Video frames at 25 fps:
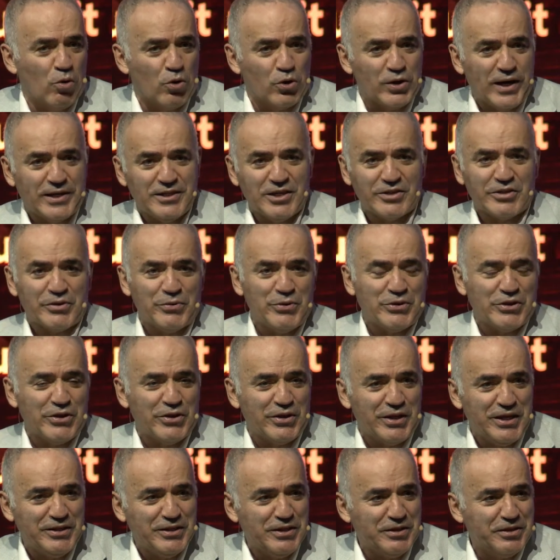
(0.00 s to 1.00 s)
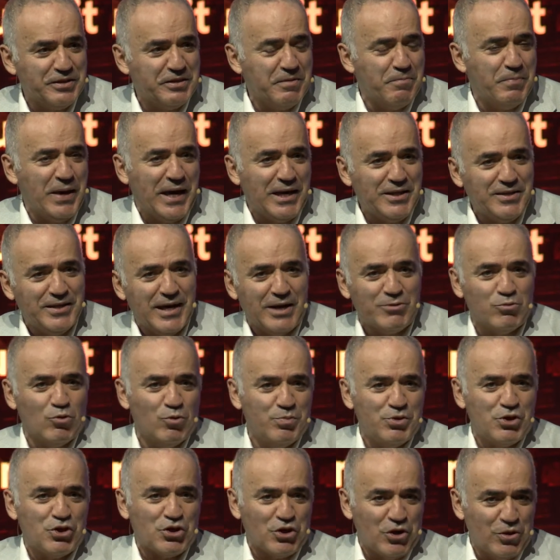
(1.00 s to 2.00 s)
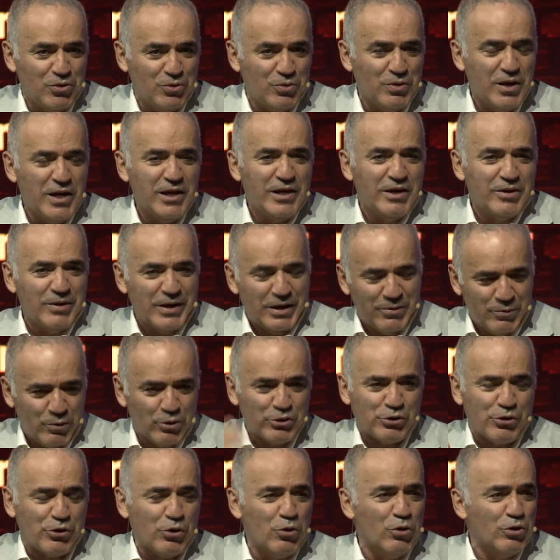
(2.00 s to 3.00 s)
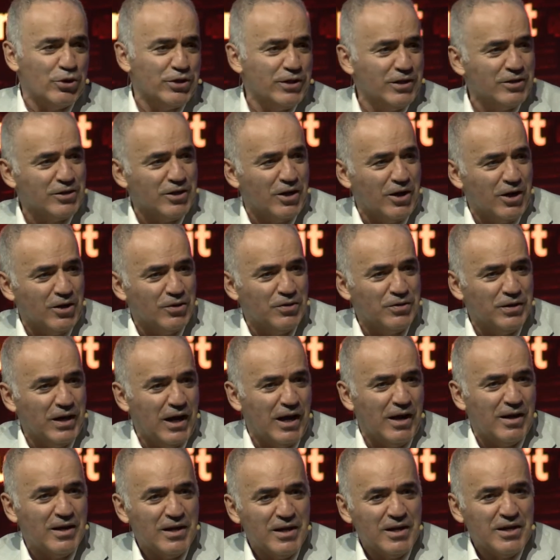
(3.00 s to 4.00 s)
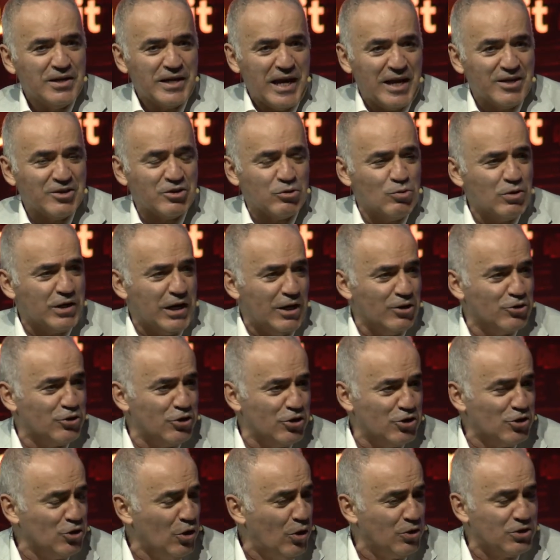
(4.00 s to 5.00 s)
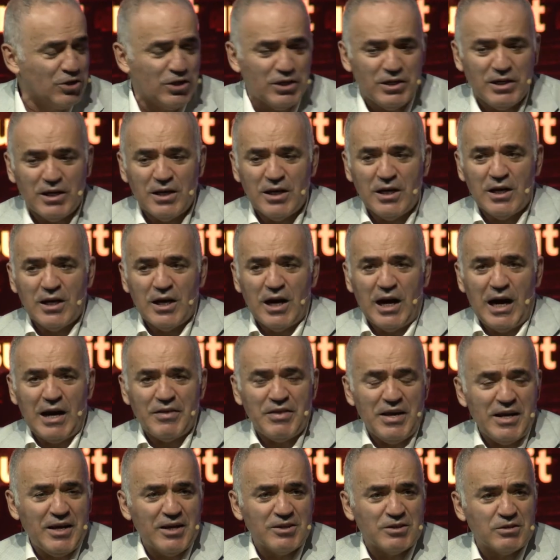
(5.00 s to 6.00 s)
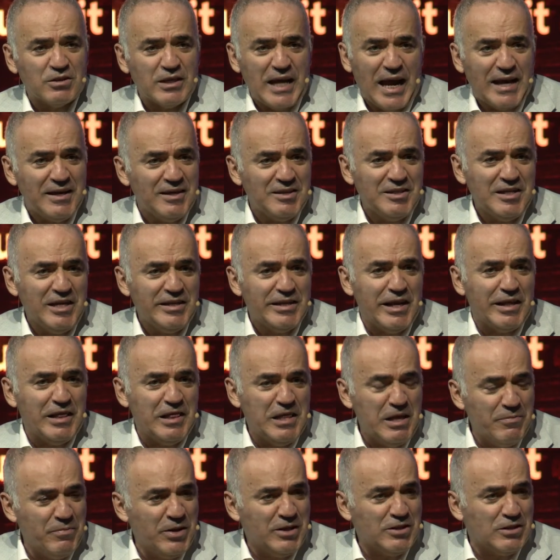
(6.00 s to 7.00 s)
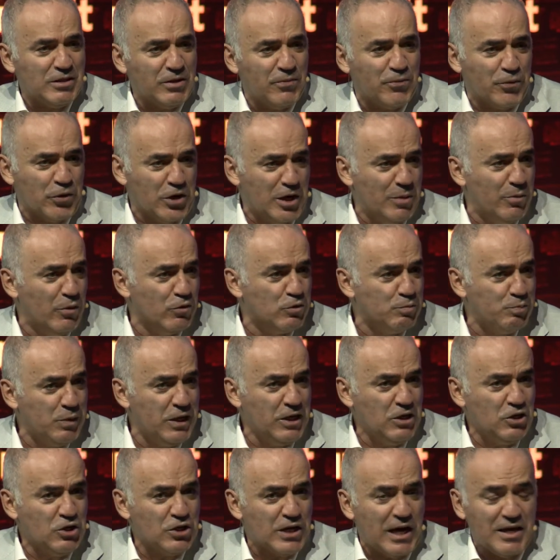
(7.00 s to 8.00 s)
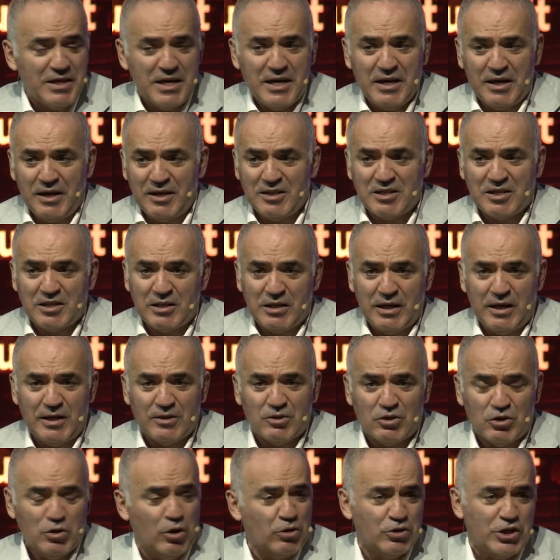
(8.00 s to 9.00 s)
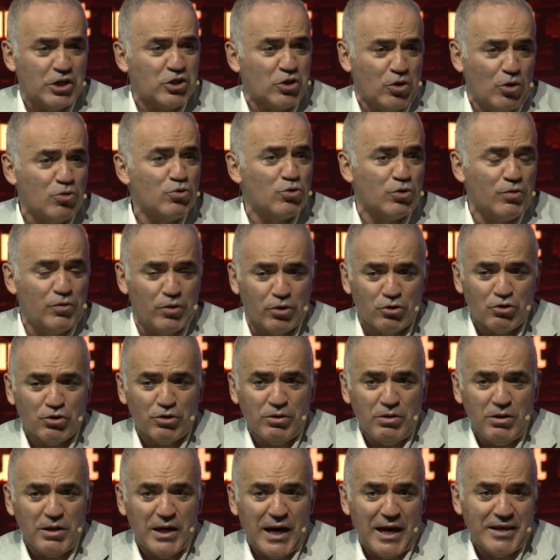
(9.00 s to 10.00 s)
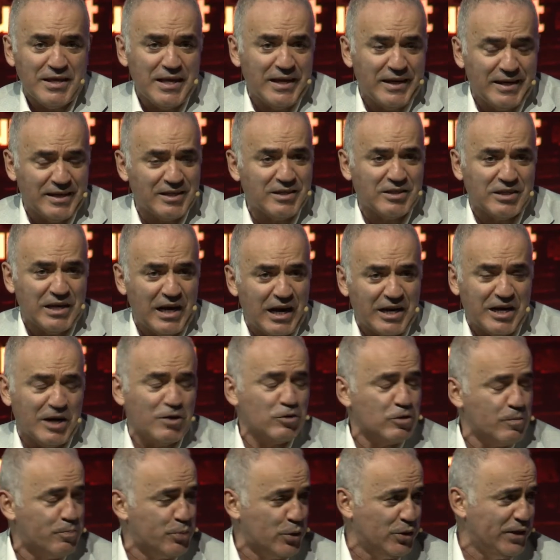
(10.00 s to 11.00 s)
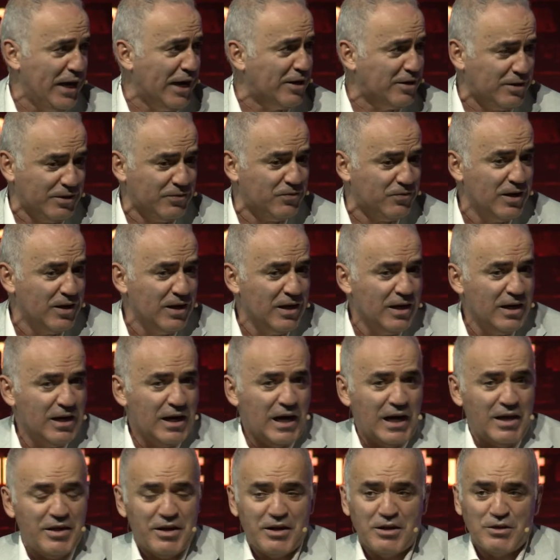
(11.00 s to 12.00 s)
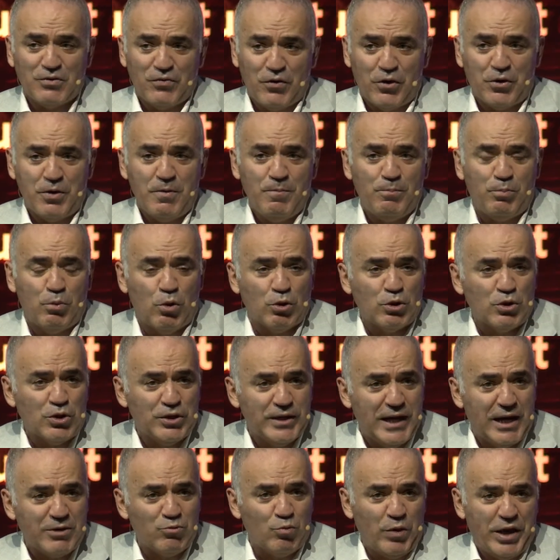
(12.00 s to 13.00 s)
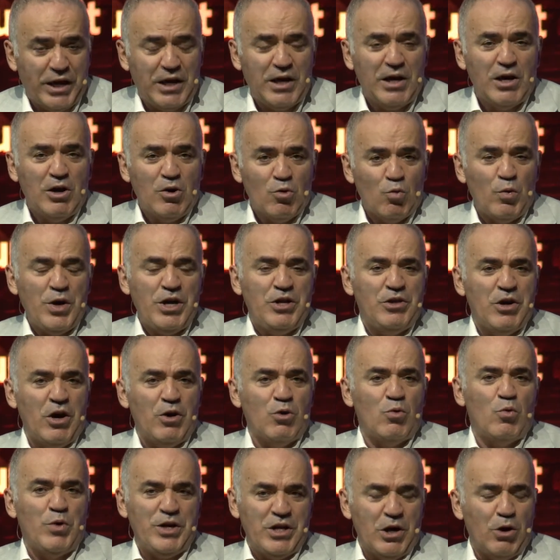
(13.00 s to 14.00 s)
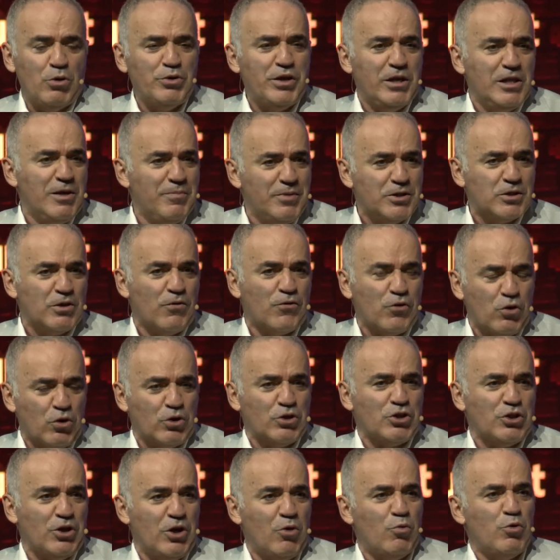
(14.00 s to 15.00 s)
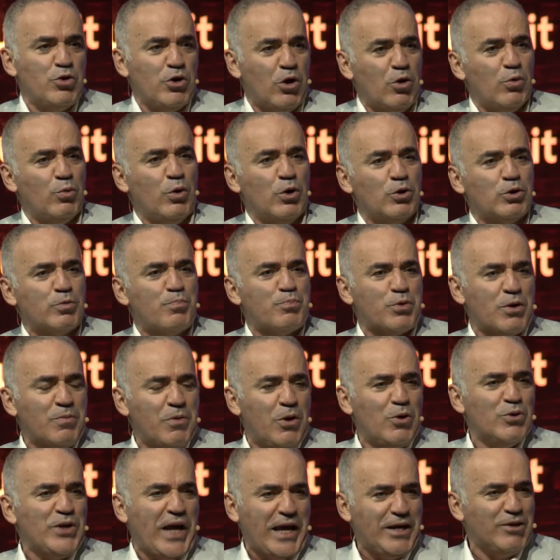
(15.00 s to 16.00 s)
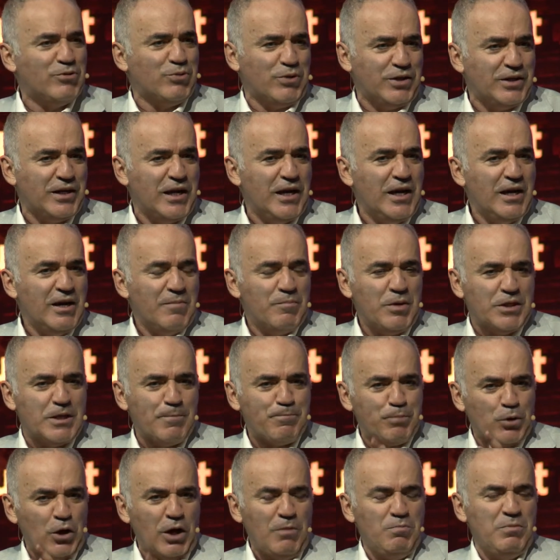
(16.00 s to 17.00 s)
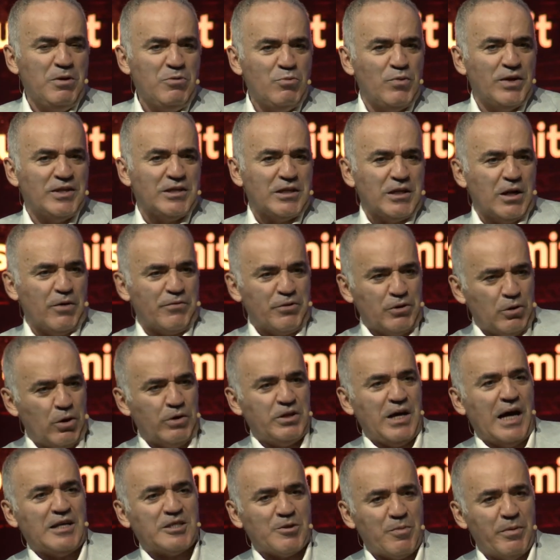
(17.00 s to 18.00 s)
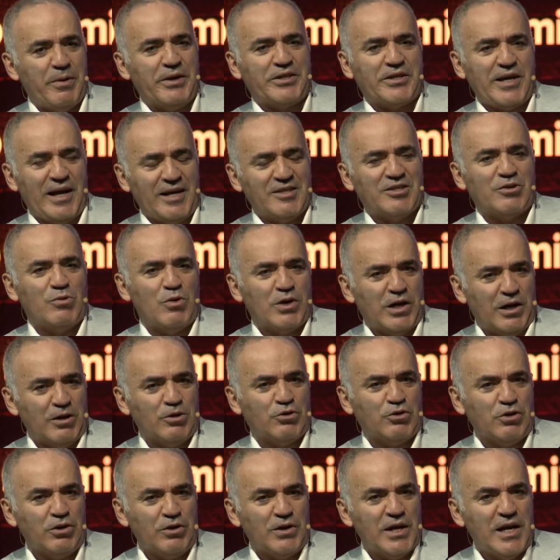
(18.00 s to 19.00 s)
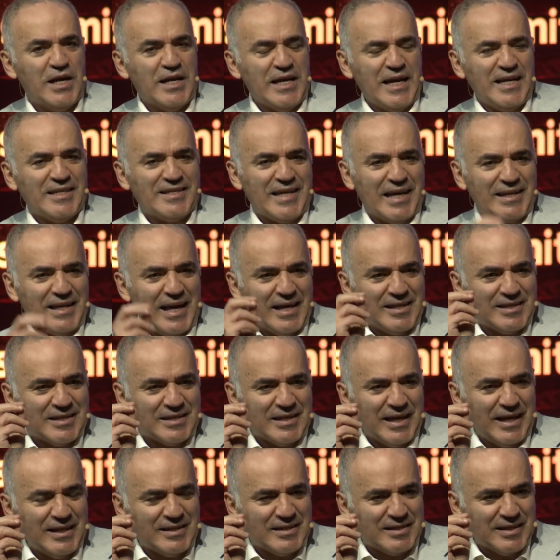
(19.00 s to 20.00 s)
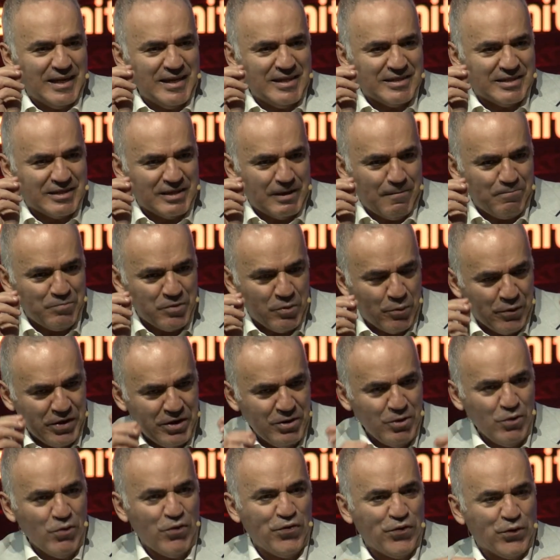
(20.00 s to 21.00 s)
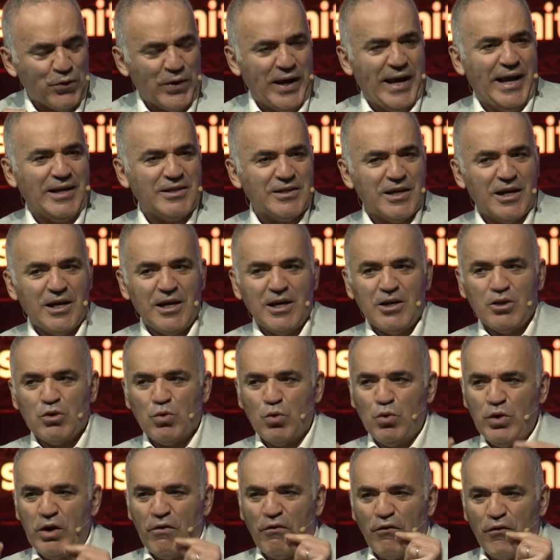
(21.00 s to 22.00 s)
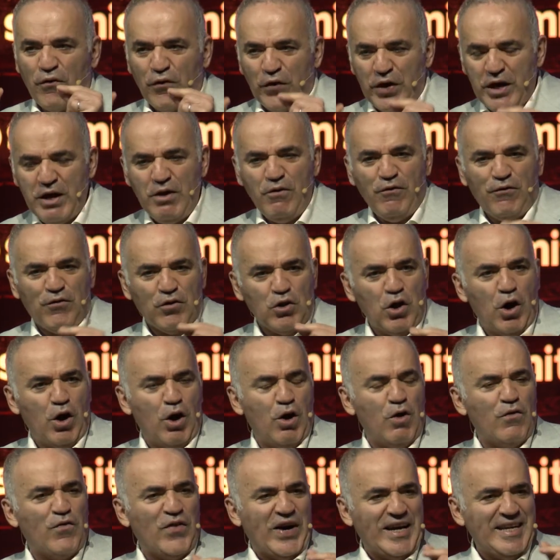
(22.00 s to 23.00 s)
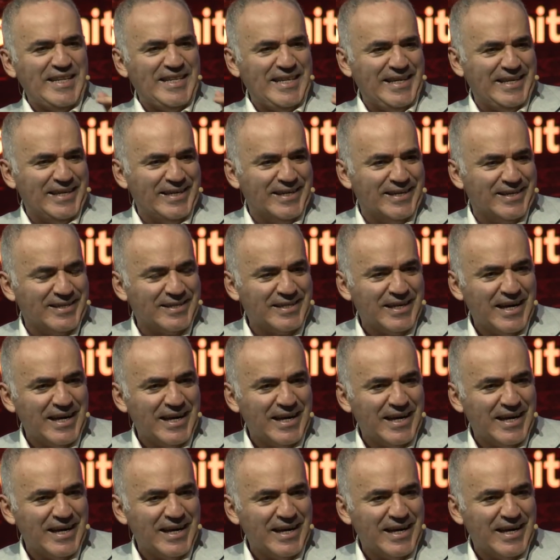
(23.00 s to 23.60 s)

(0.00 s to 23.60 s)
I just recently did a debate that will be was recorded on cancel culture is toxic. I think it's anything that limits the freedom of speech. I think it's not just controversial. I think it's counterproductive. I think it's very important that we know the limits. Of course, we don't want to promote hatred. But the problem with, if you ask me about cancel culture, is that it's a real threat to the free flow of ideas,